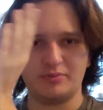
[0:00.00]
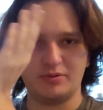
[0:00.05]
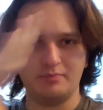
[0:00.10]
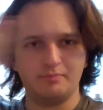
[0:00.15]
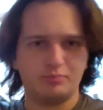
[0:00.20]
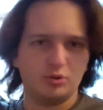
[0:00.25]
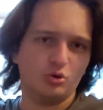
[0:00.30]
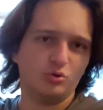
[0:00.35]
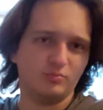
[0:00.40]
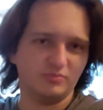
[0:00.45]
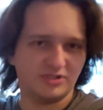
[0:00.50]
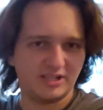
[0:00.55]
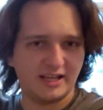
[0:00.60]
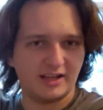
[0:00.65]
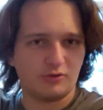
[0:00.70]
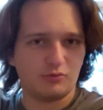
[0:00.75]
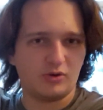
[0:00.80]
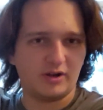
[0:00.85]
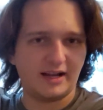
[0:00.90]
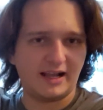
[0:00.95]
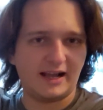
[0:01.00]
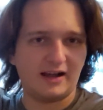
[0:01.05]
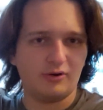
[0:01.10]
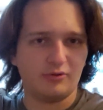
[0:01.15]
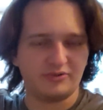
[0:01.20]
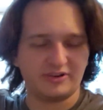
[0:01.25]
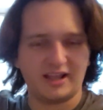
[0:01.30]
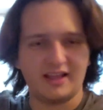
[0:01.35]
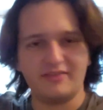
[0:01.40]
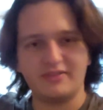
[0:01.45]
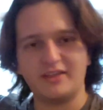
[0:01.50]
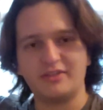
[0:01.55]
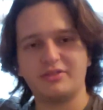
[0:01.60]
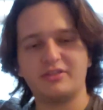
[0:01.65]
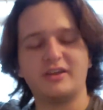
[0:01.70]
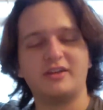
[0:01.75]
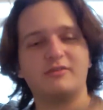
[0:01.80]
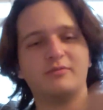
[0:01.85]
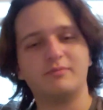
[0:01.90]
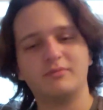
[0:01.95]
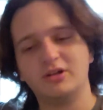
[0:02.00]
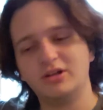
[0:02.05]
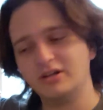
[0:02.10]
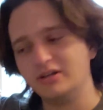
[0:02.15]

and boom, take one out, and they think,